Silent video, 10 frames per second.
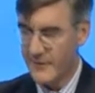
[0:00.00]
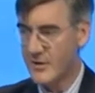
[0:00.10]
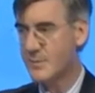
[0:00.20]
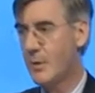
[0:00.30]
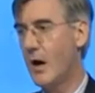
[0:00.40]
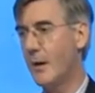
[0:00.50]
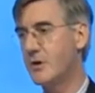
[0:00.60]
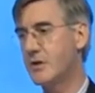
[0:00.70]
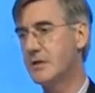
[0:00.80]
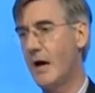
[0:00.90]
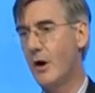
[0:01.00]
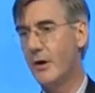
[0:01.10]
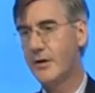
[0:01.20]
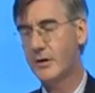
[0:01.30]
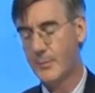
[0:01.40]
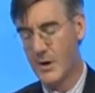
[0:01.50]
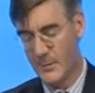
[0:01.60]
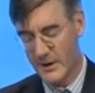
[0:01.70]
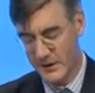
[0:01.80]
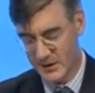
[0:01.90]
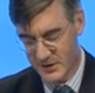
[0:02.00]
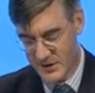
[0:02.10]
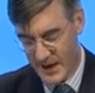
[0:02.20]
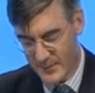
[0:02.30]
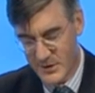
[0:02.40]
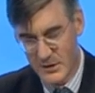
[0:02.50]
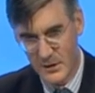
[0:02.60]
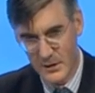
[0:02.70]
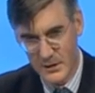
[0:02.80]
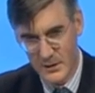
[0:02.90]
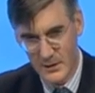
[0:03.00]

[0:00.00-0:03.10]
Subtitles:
Yet this Parliament is now holding the people in contempt.